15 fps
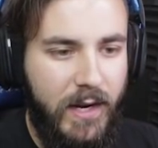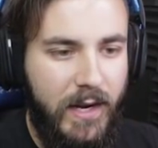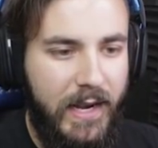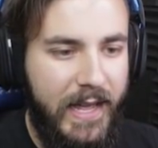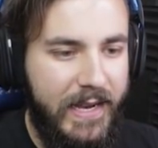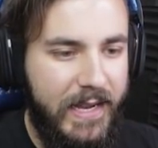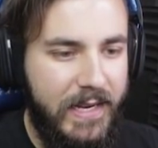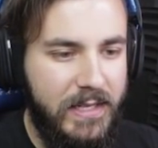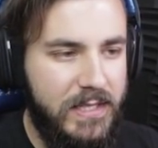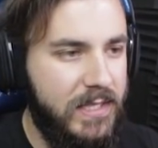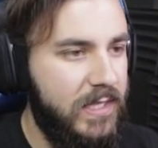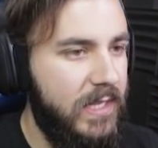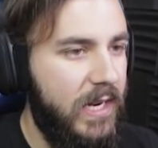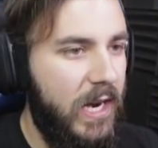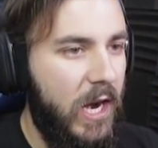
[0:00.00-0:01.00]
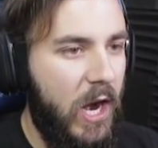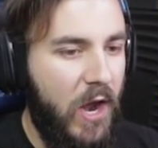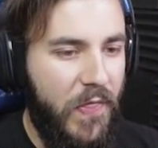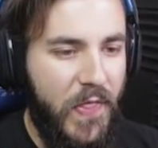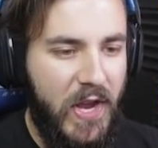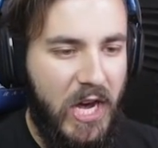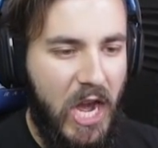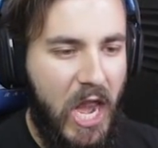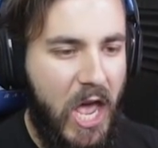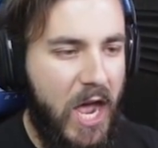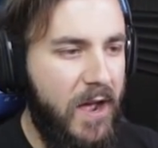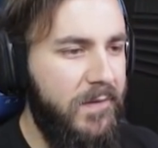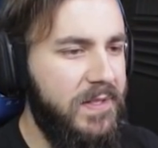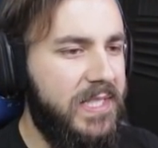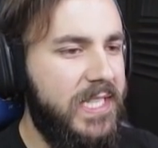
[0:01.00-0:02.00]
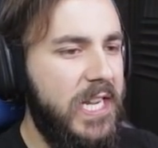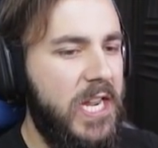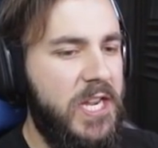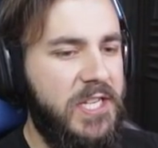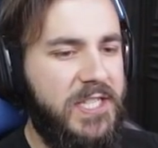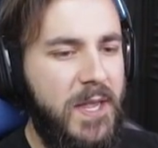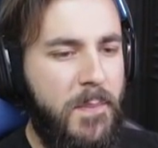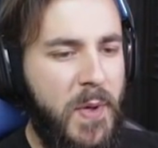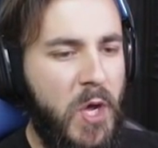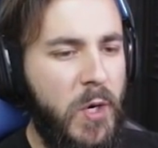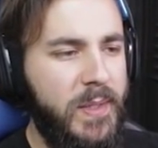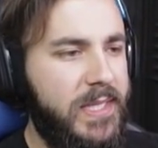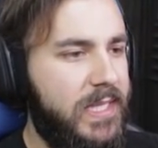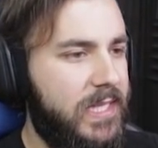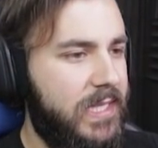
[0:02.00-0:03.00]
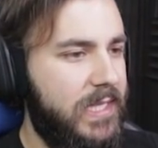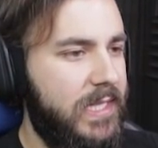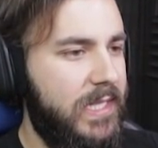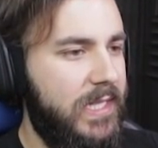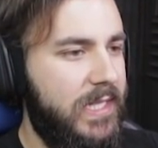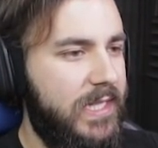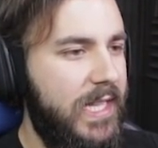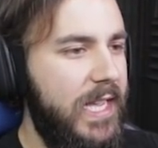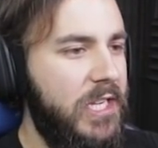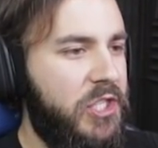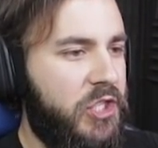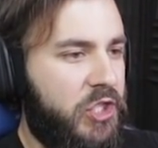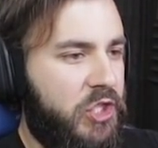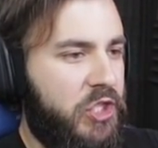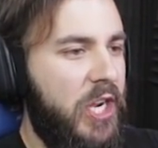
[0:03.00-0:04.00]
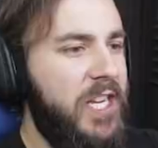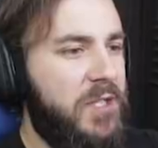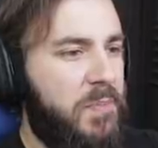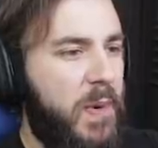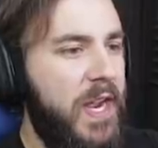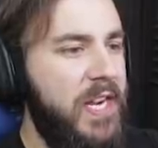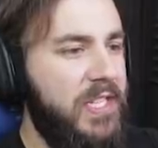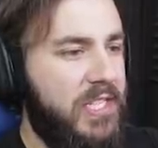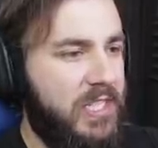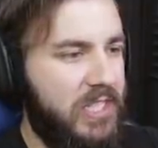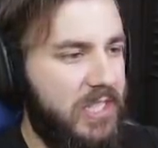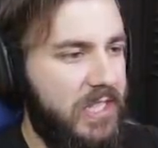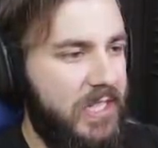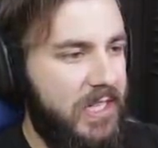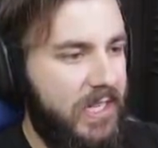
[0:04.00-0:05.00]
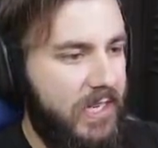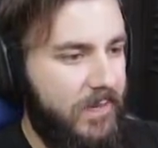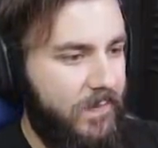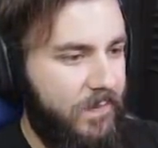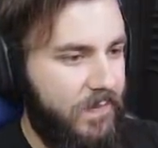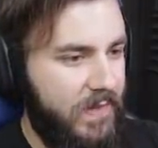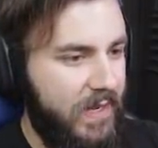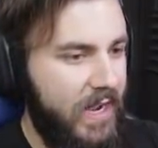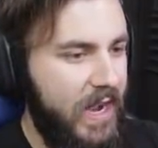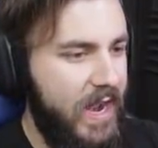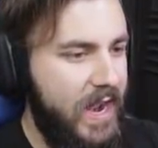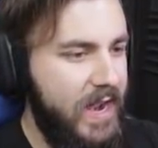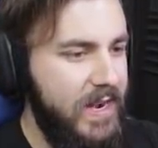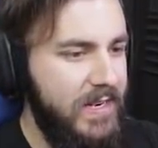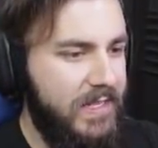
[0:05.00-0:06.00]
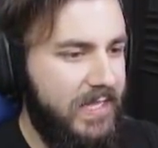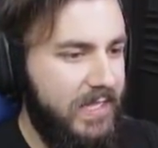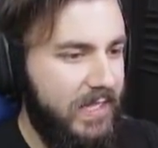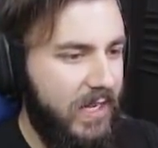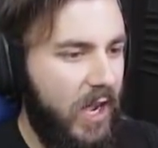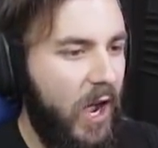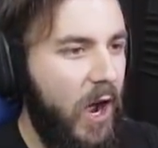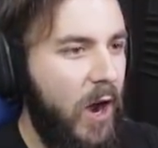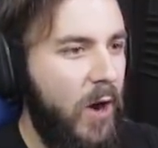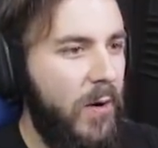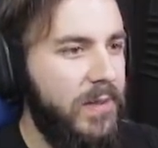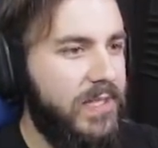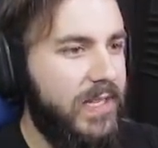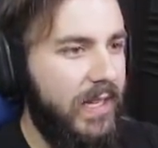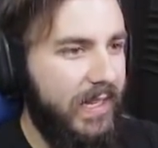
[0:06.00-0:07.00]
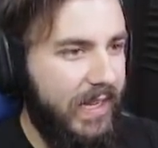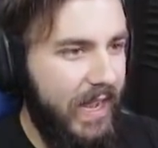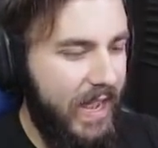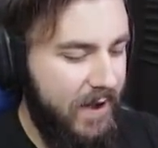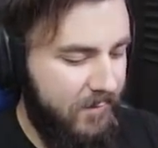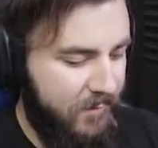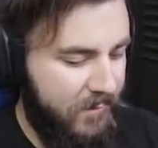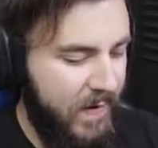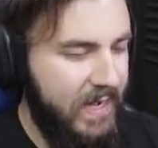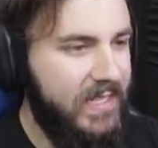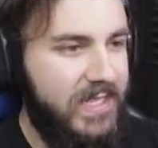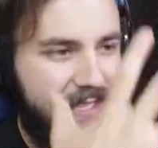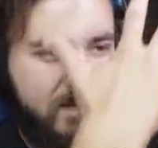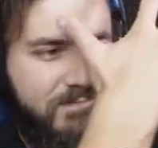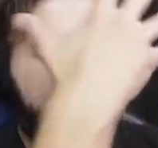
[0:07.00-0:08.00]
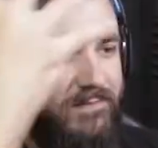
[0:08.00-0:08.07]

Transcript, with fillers: Leggings, the gloves, the boots, the chest piece, and oh, it's got like a head face